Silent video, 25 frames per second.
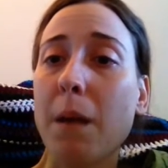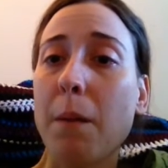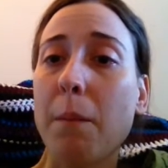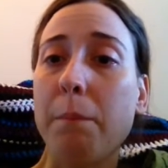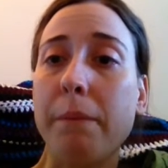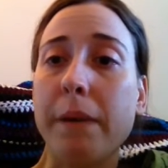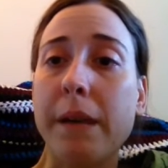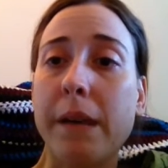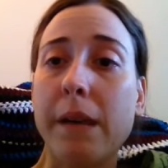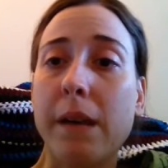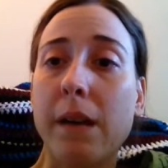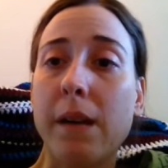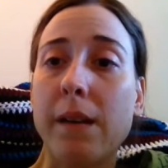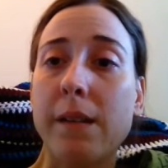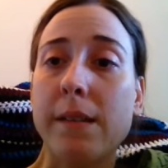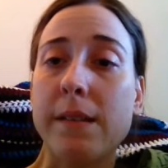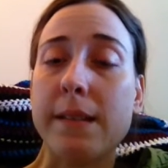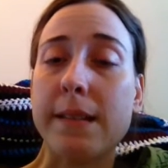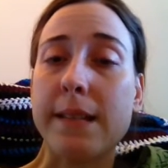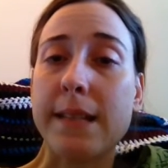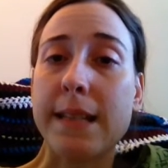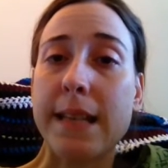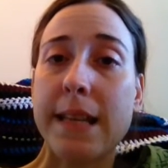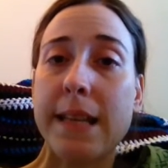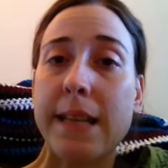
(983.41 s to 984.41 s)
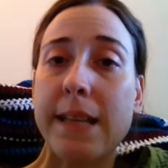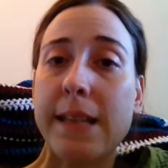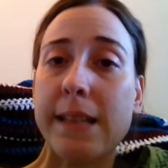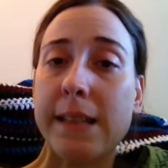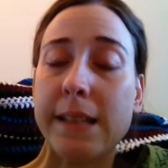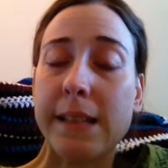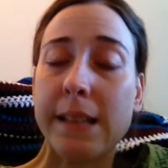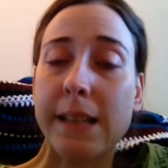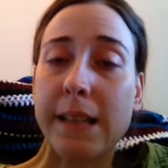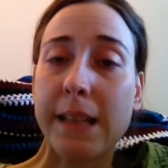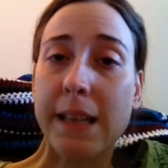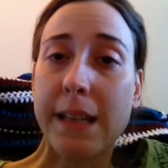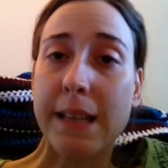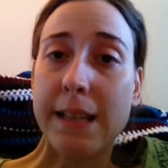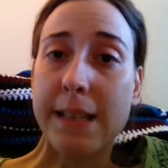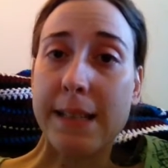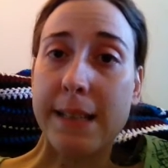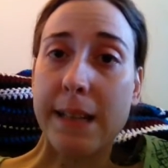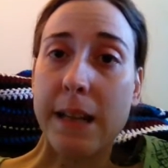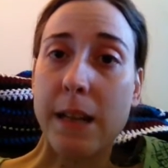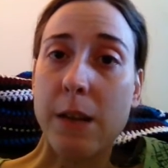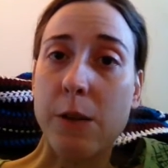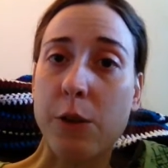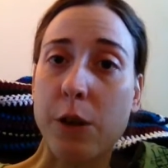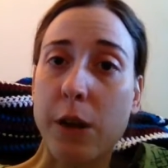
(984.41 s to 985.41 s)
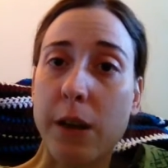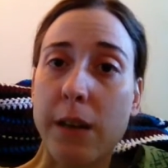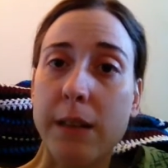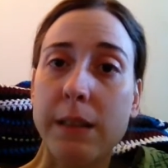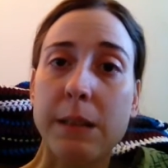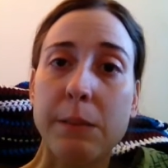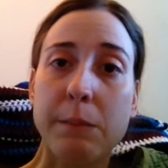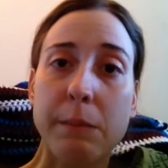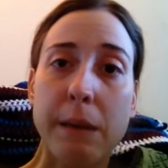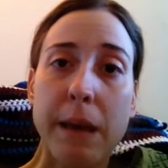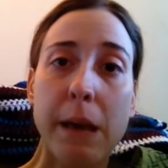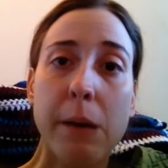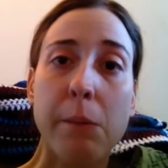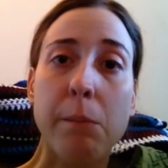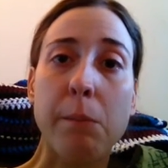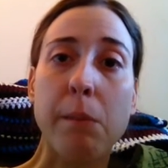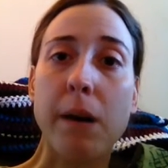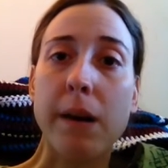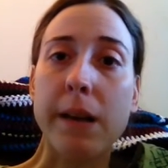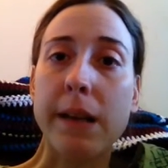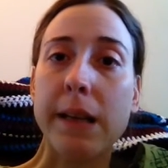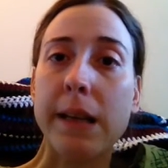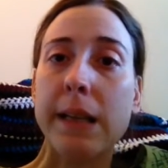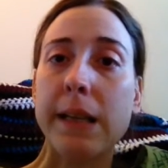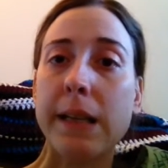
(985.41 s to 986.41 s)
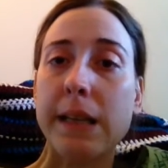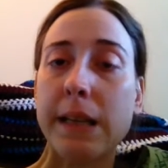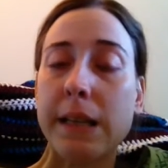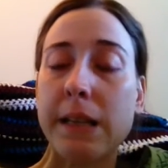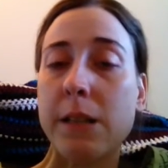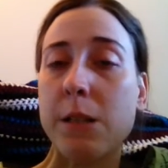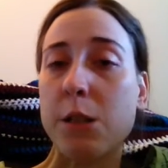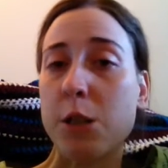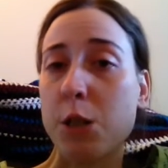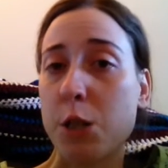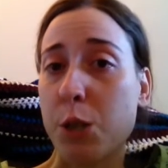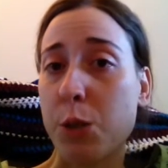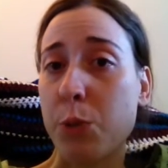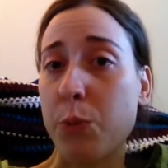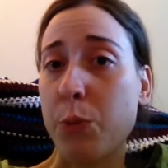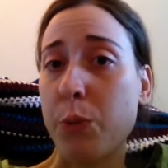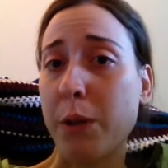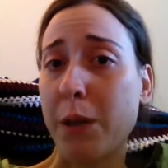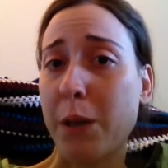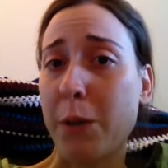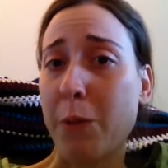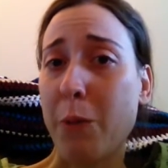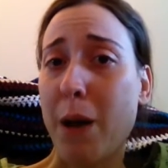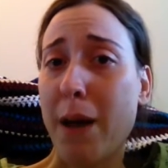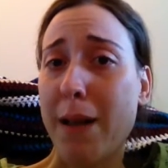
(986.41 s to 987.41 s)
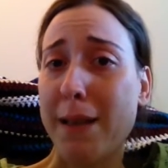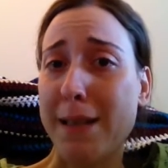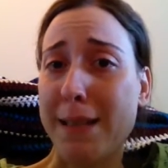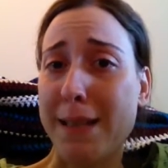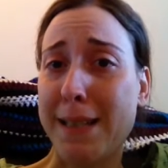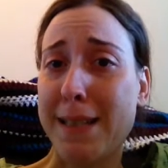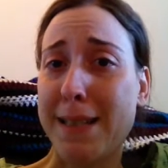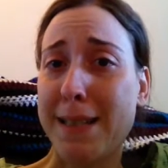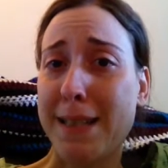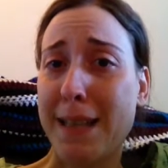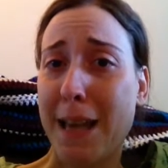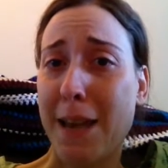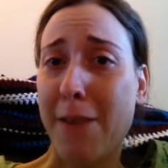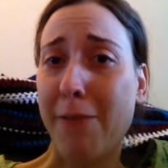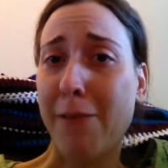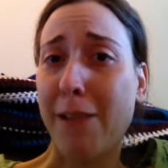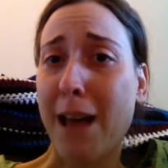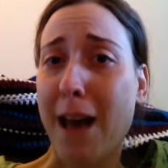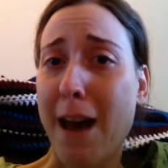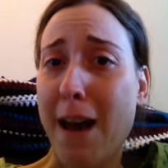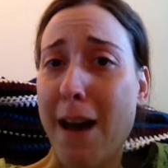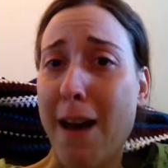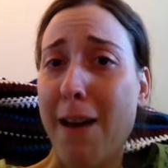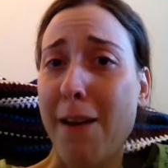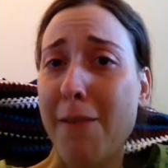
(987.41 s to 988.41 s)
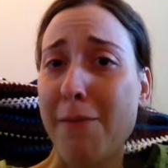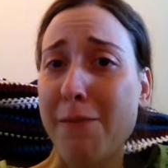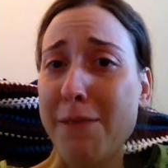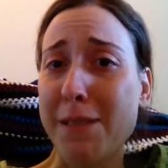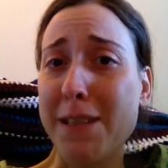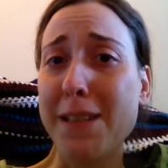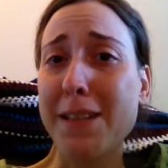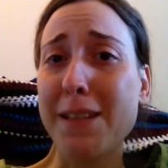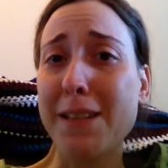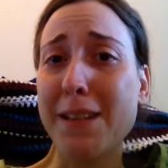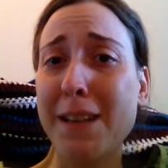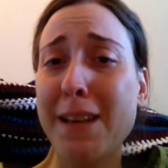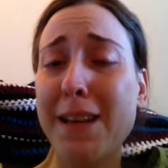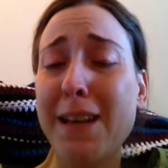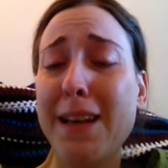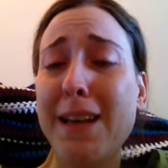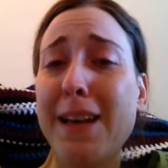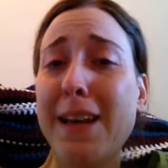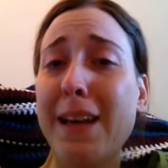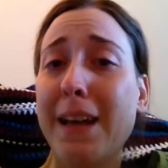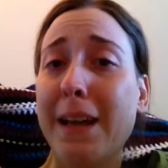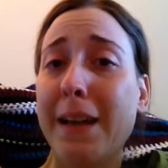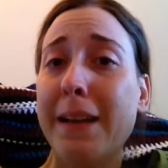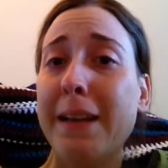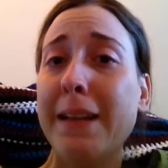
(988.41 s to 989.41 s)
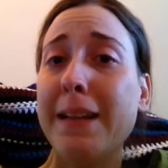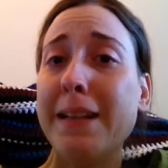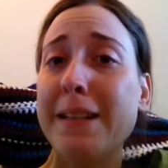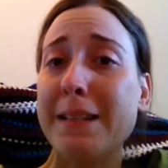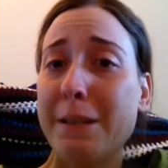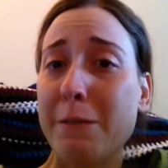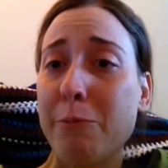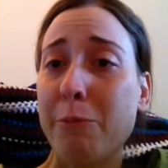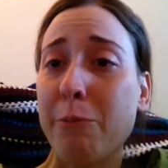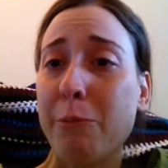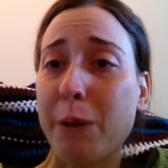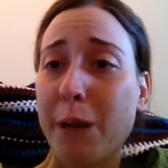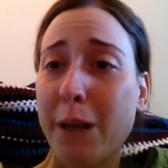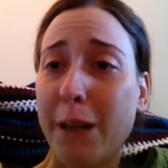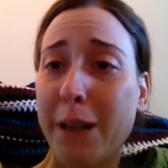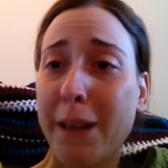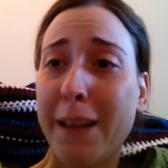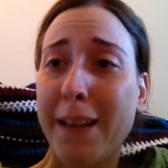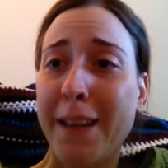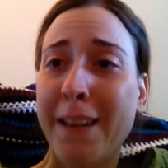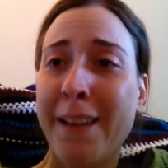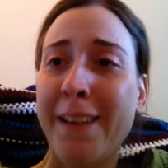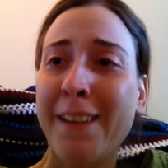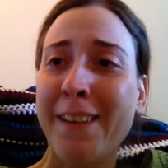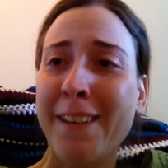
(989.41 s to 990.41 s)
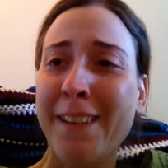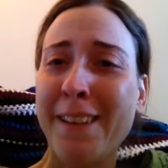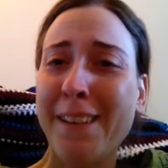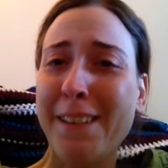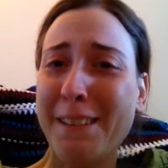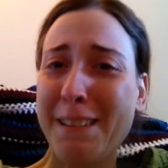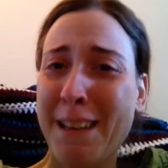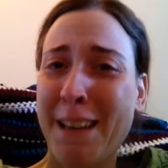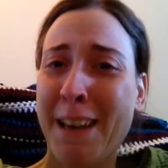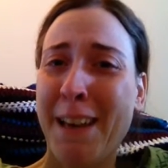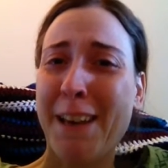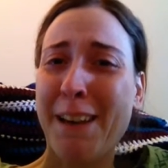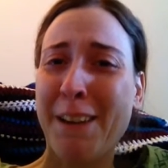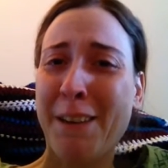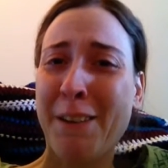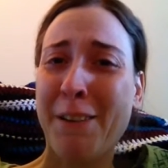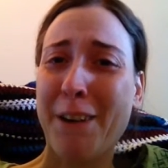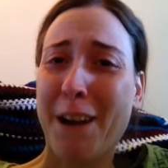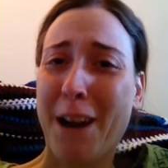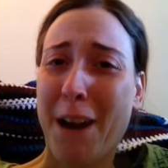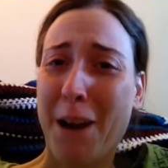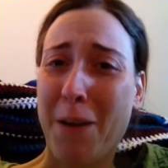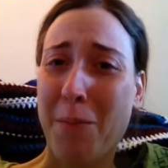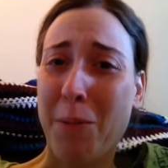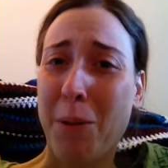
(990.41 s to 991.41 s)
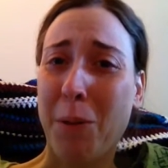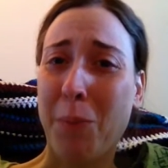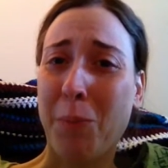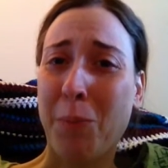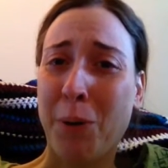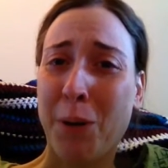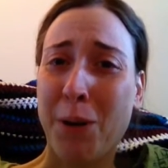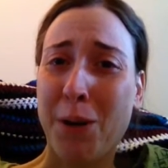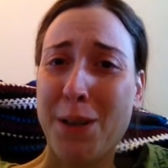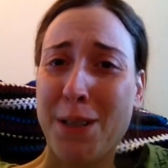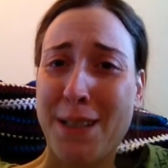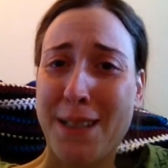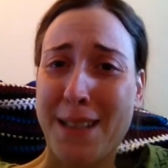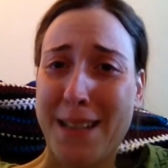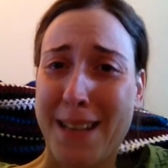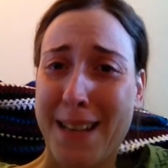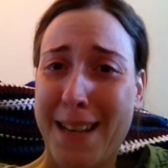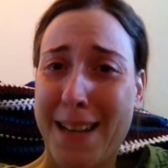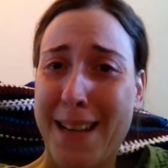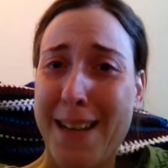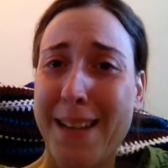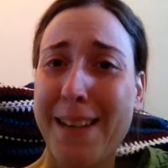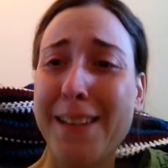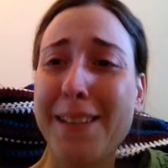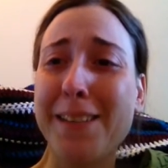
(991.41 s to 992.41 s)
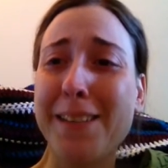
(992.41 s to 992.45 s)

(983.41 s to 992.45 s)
because he is not trying to make money. He just really wants to save lives. And he's a really incredible person.